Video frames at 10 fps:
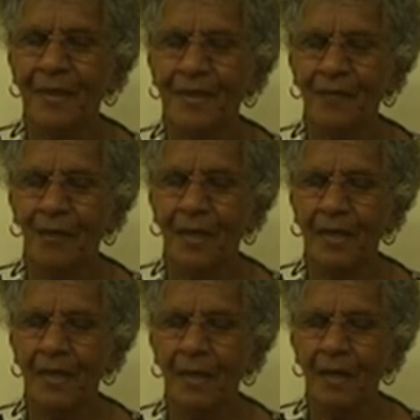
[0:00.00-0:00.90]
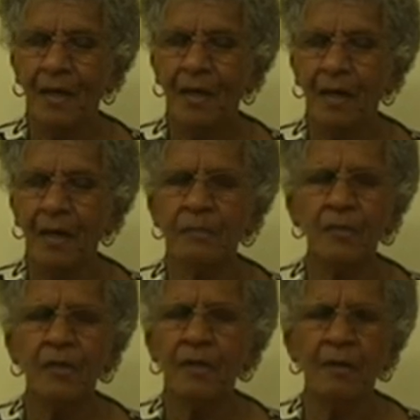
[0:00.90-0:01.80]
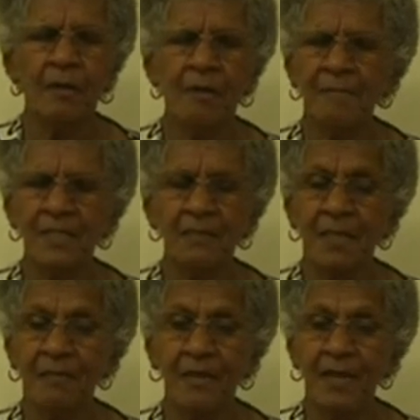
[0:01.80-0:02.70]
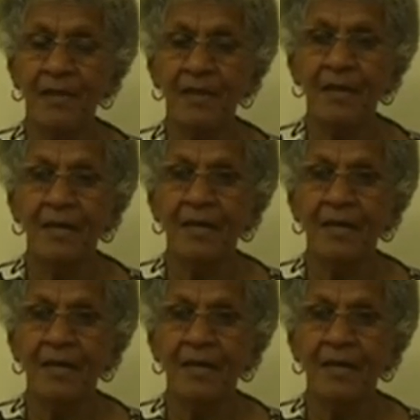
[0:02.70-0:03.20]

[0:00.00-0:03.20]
Anyway, it must have been around